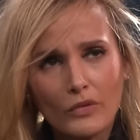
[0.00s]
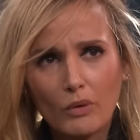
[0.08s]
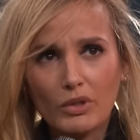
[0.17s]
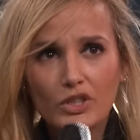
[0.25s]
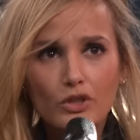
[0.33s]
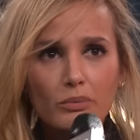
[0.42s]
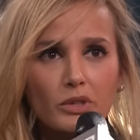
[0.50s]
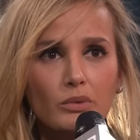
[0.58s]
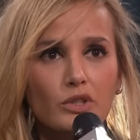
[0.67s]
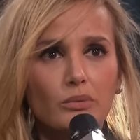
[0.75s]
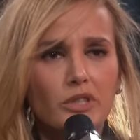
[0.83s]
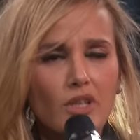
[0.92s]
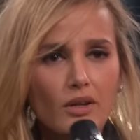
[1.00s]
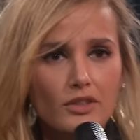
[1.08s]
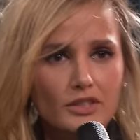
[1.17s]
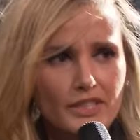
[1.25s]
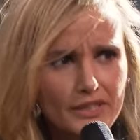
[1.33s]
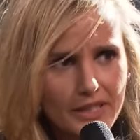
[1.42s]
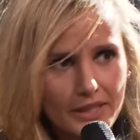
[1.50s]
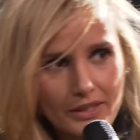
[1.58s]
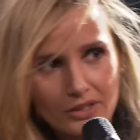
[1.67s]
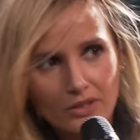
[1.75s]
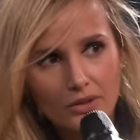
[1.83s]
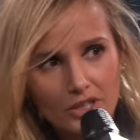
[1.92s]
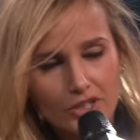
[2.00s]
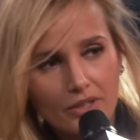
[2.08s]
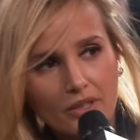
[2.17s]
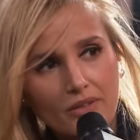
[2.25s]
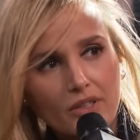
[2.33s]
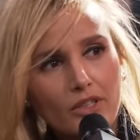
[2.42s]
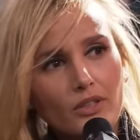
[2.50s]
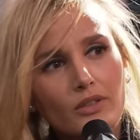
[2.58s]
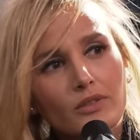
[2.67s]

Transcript: What do you mean when you mean others? I didn't get your question. I think.